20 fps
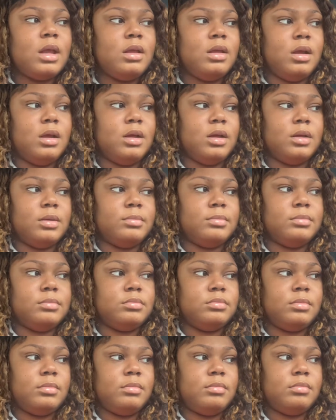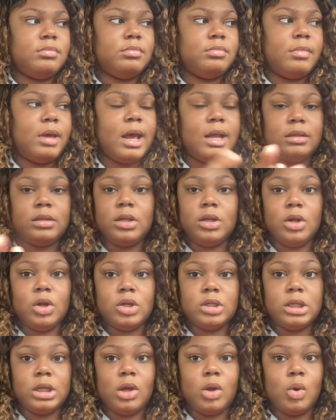the
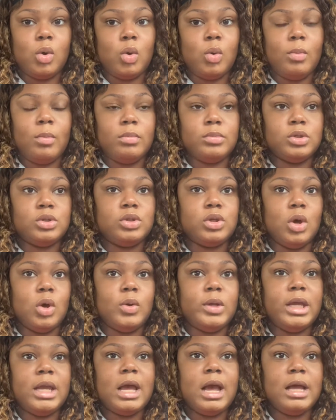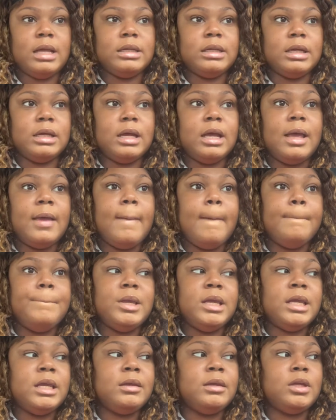nursing home. So he kind of,
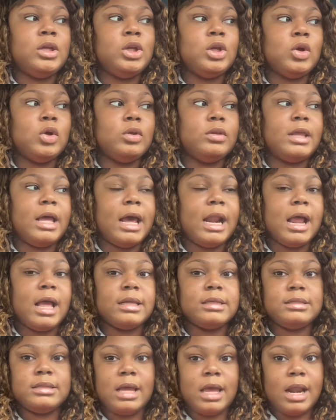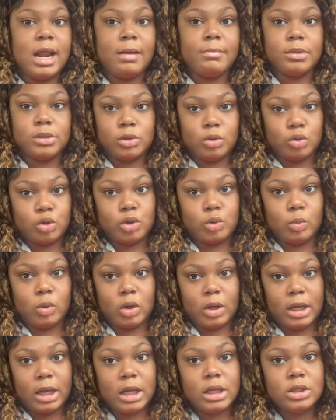being, you know, that I said I'm a social
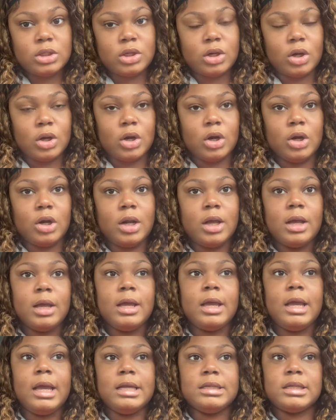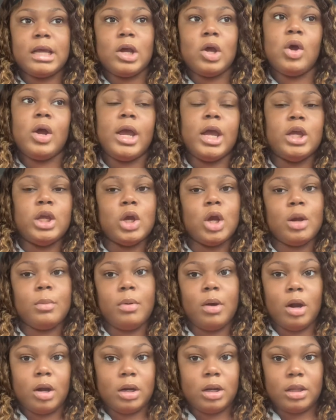work intern, it's like, okay, you're a
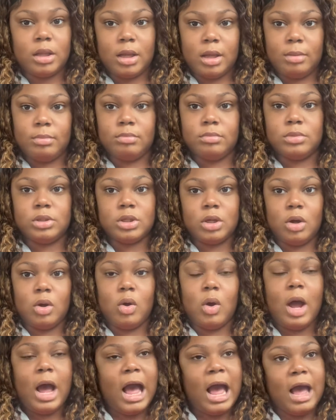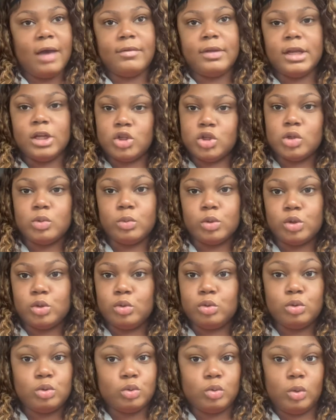part of them, so I have an issue with
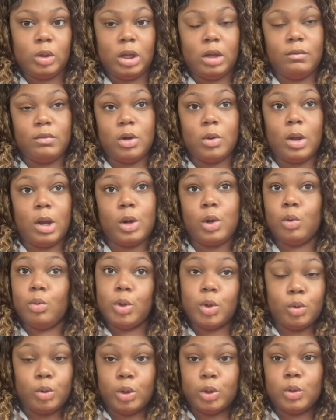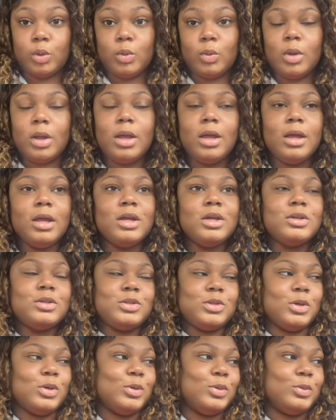you too, even though I don't know you.
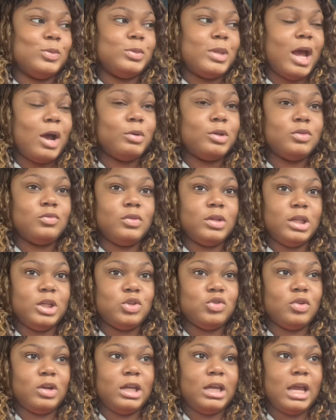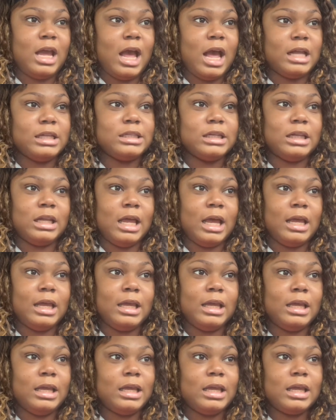So that was really tricky. I had to like,